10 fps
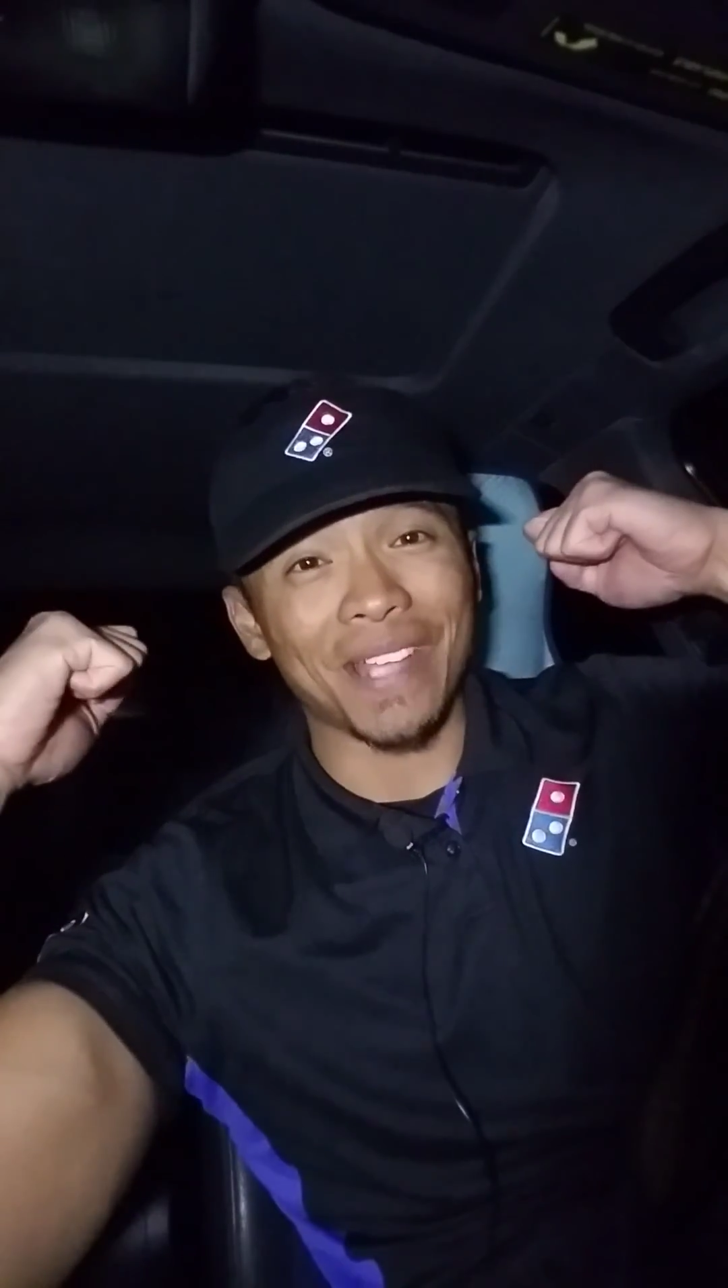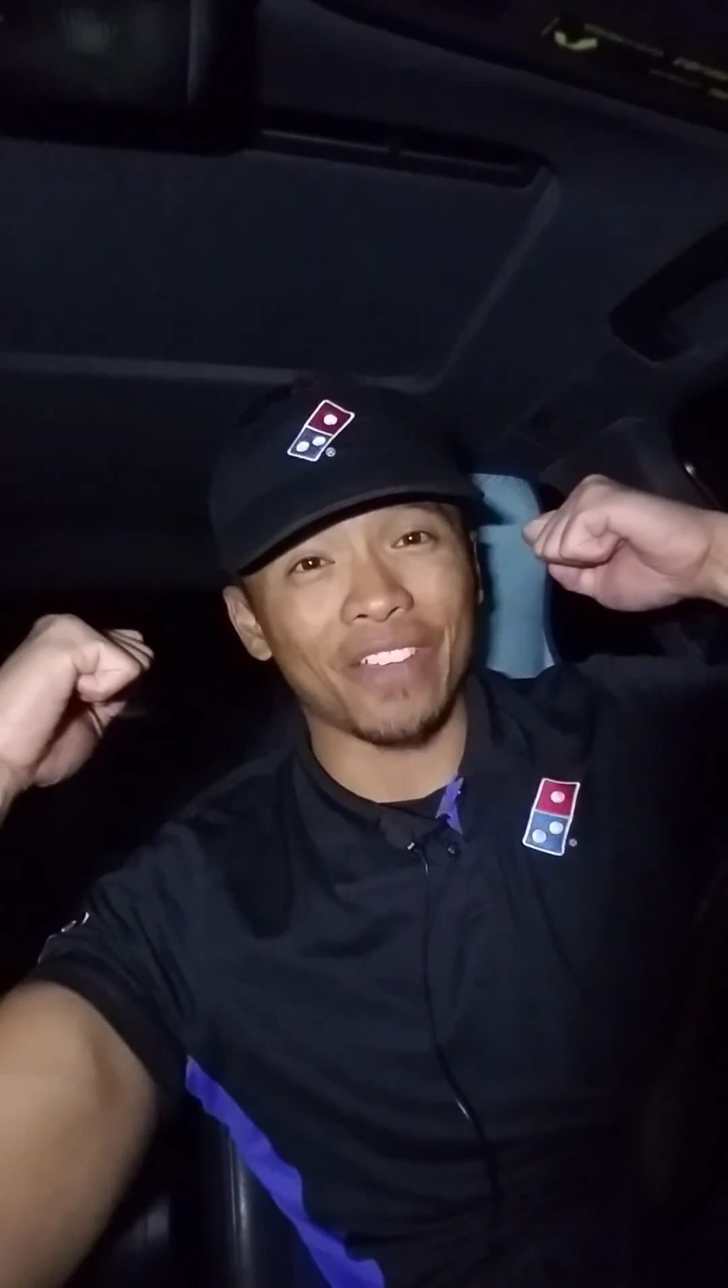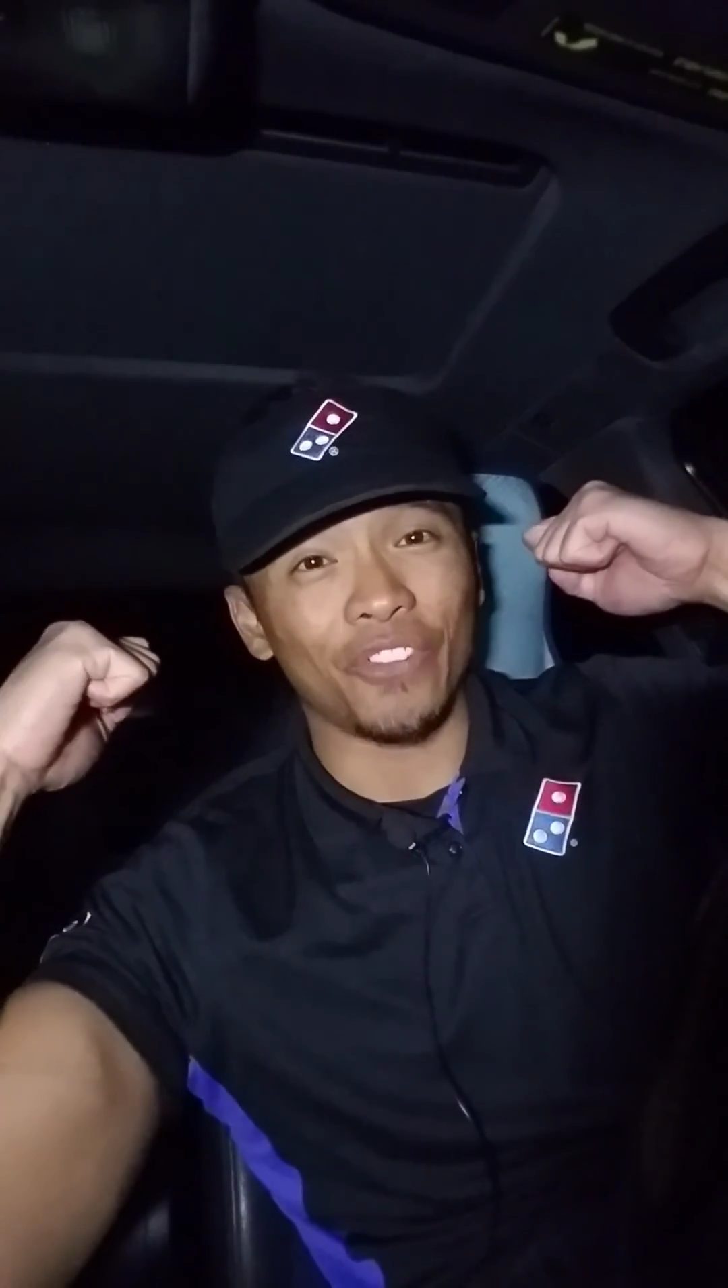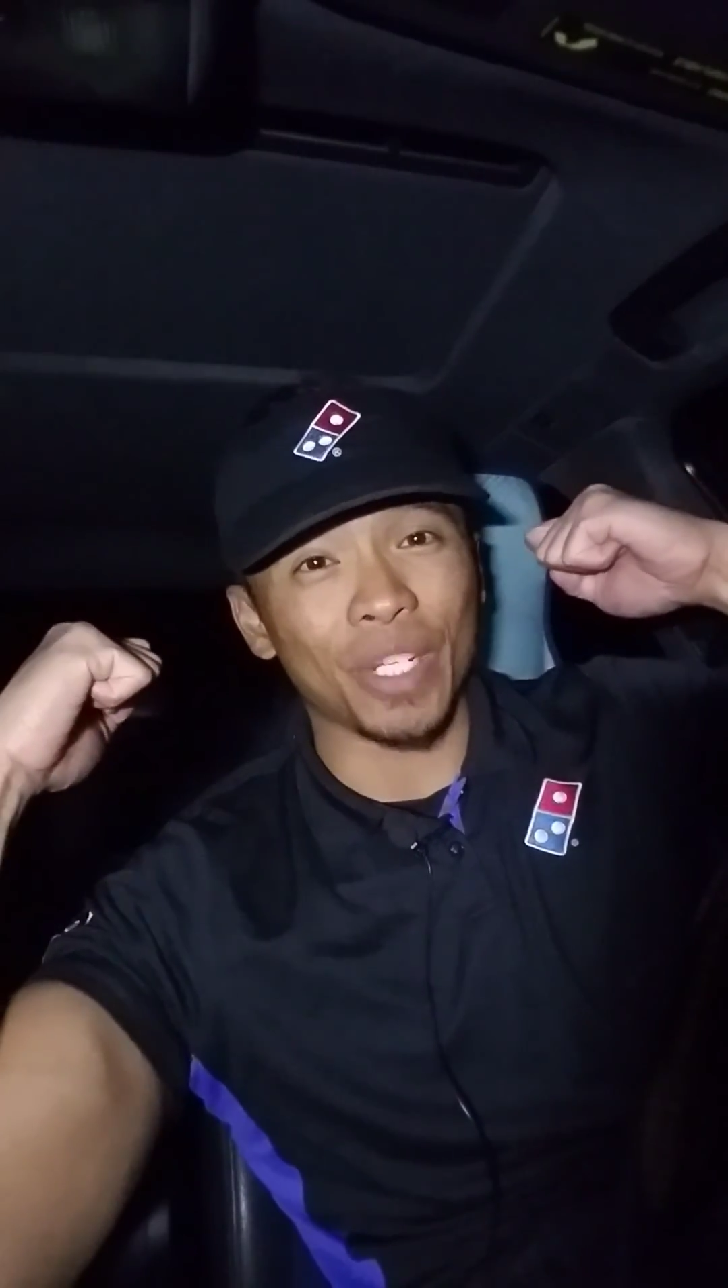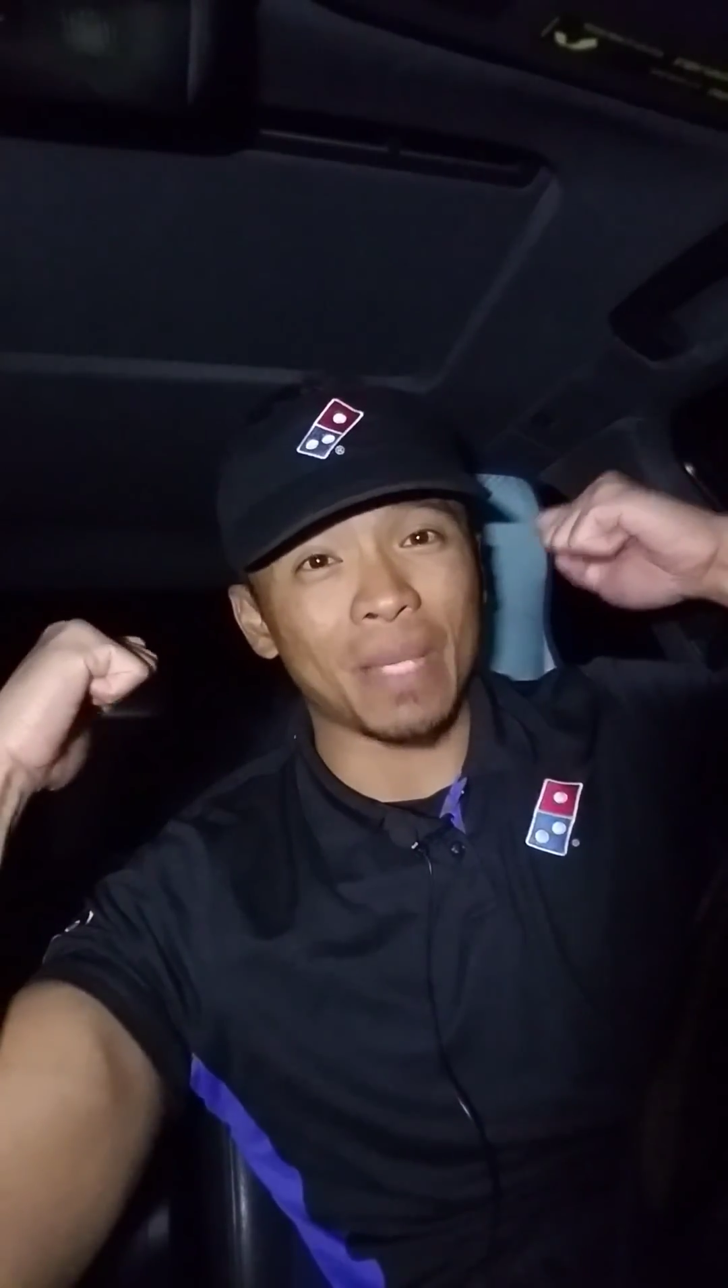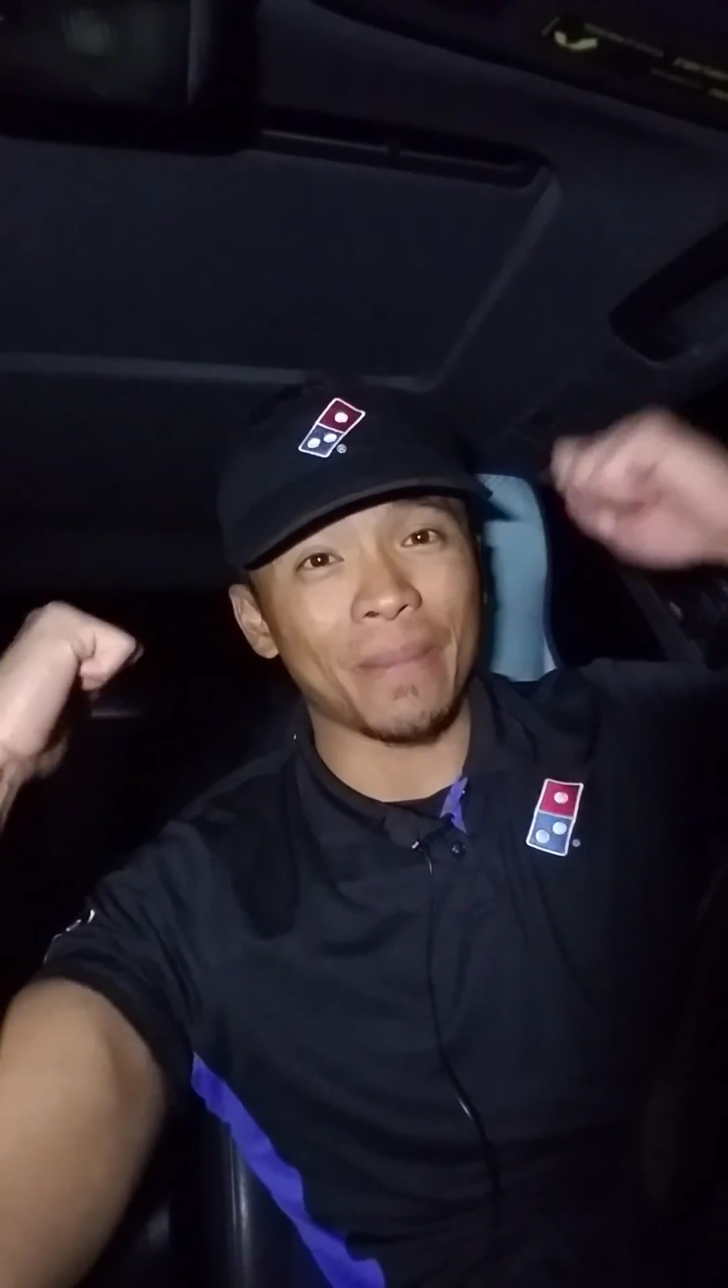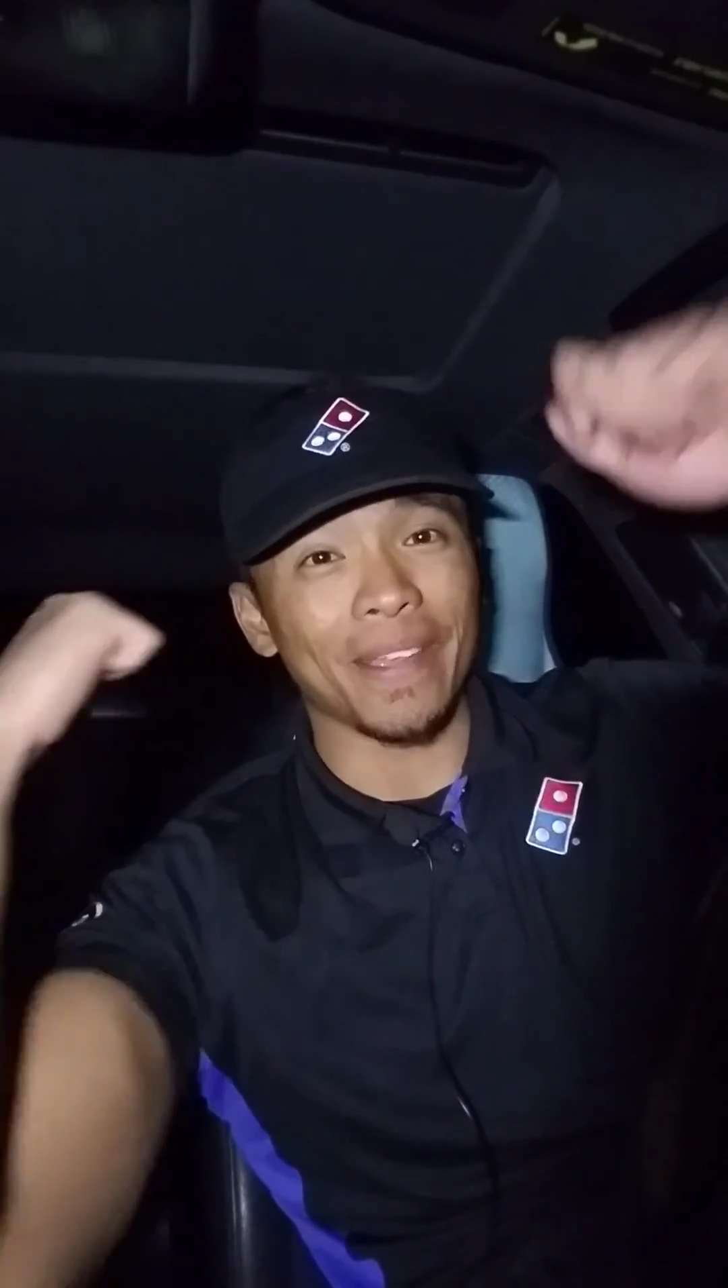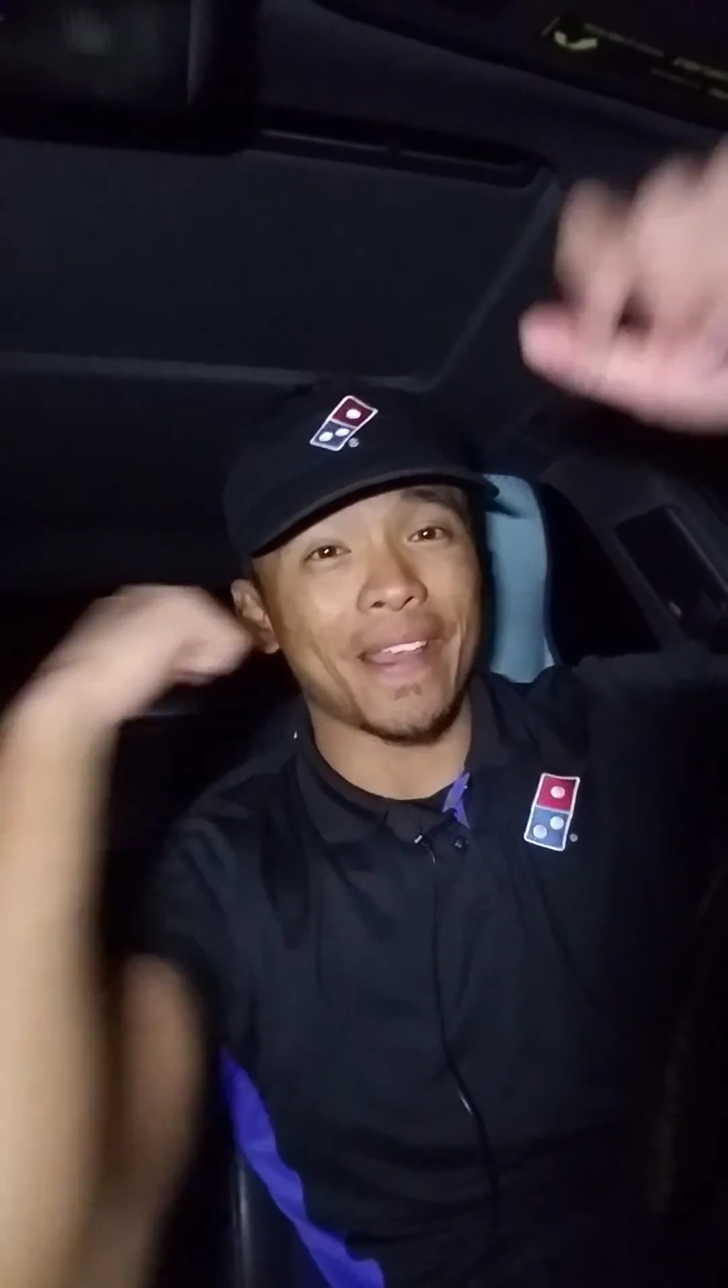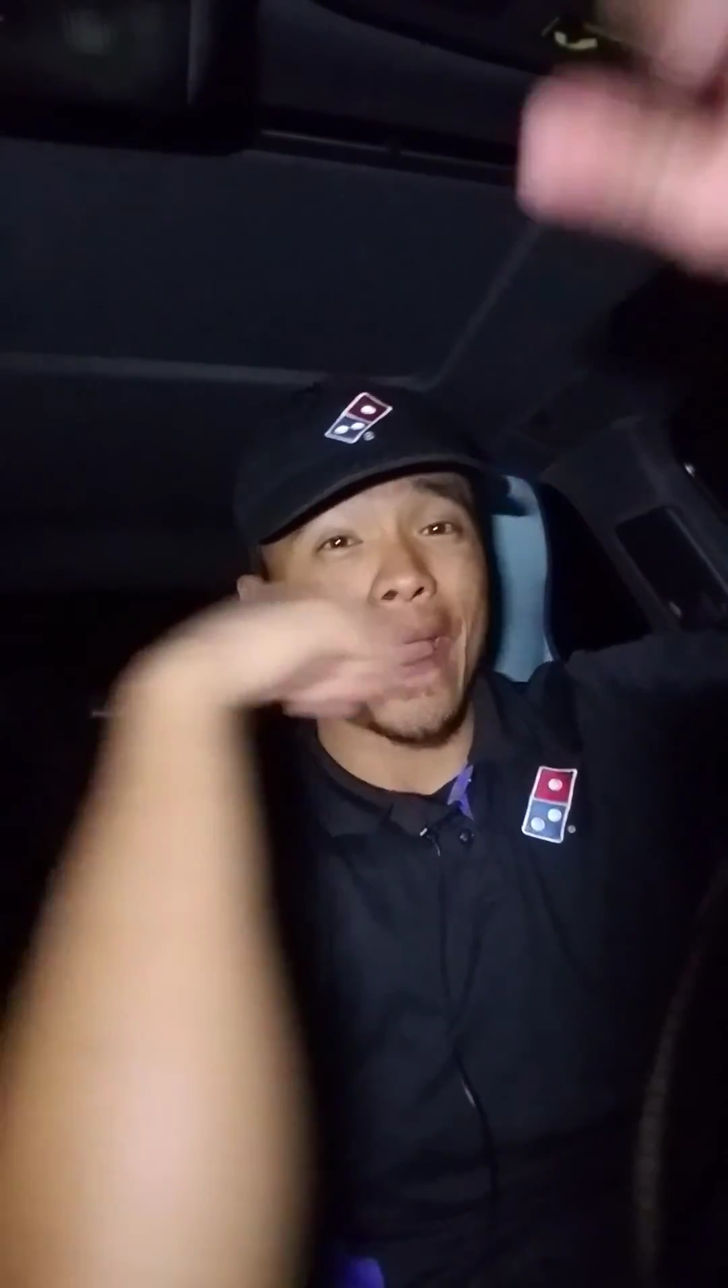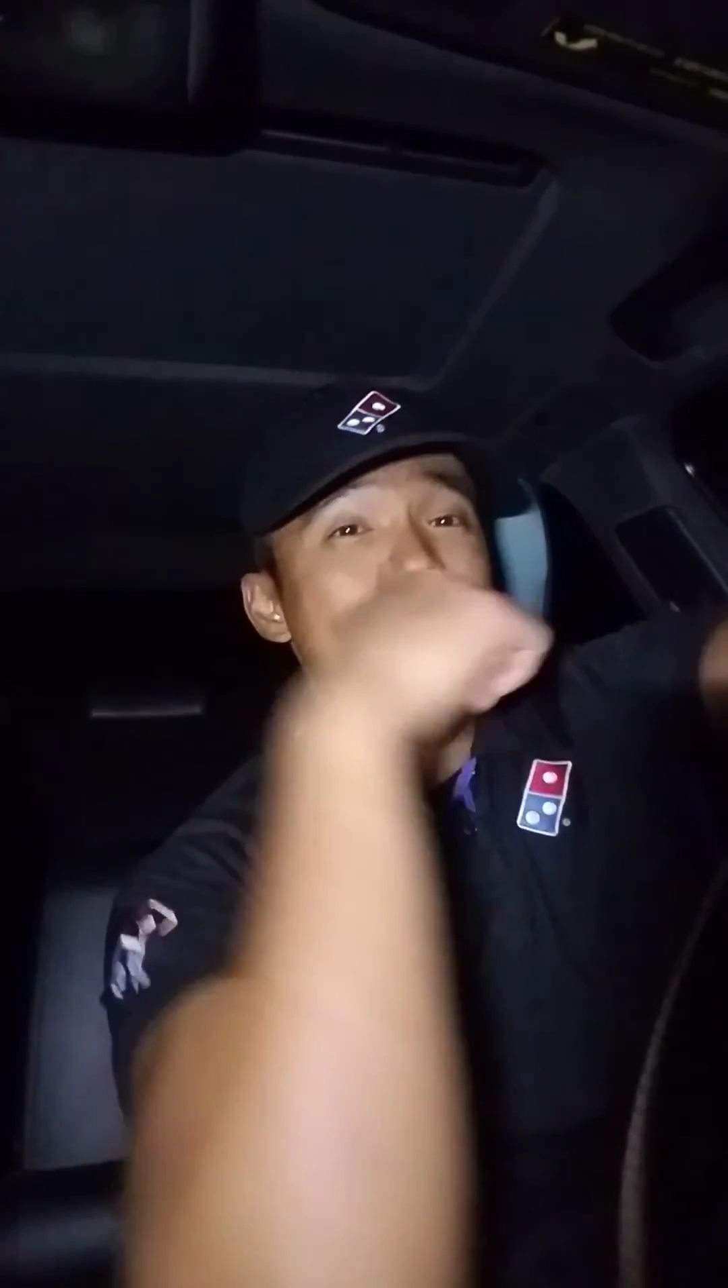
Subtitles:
debt free, baby.